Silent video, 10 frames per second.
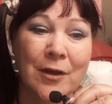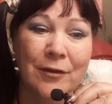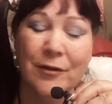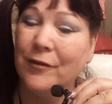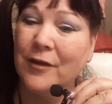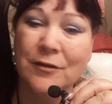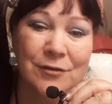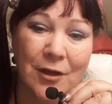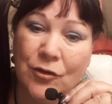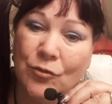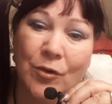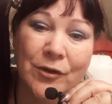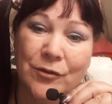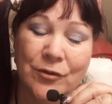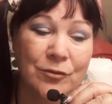the things that you want
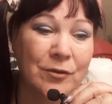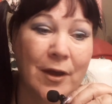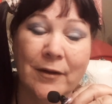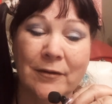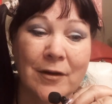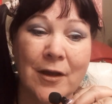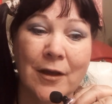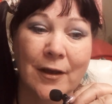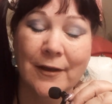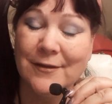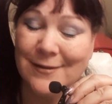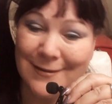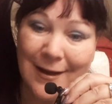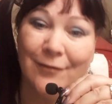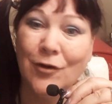to do. And it's
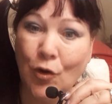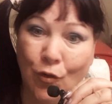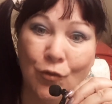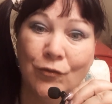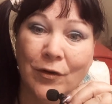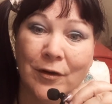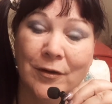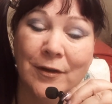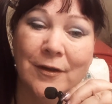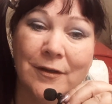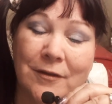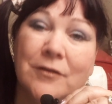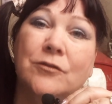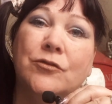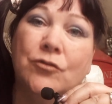never over
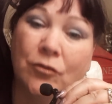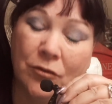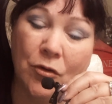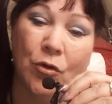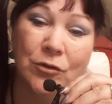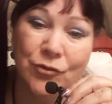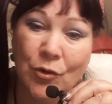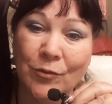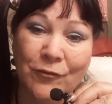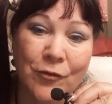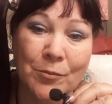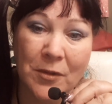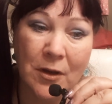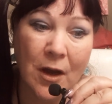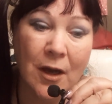until you're called home from
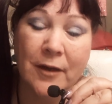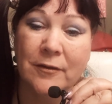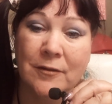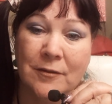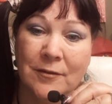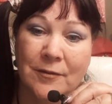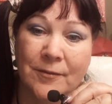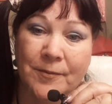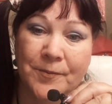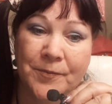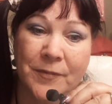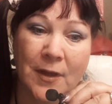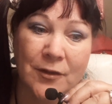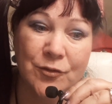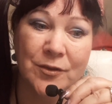God.
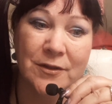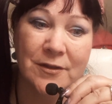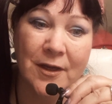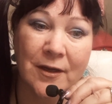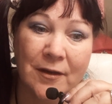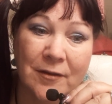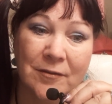That's what he's saying.